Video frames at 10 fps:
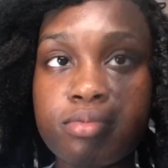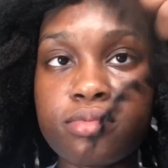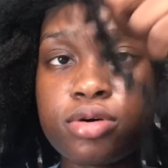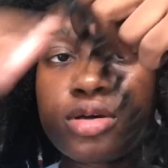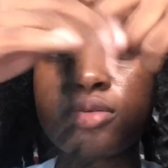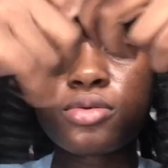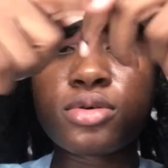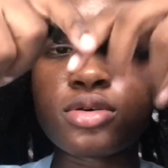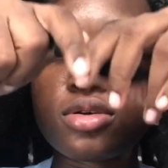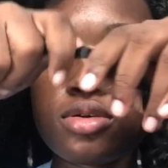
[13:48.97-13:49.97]
but
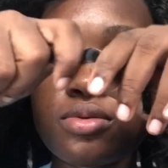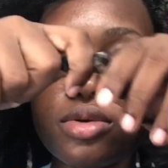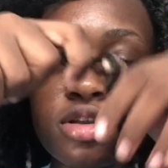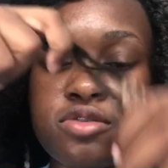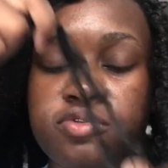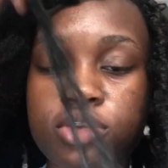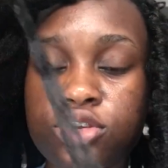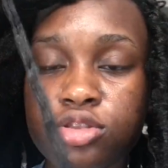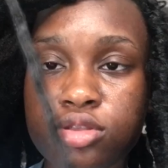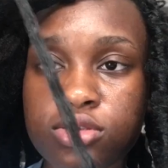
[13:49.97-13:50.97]
we're gonna
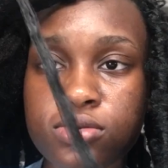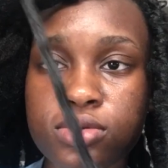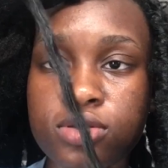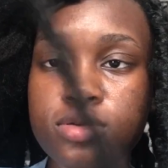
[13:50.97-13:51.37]
finish this one.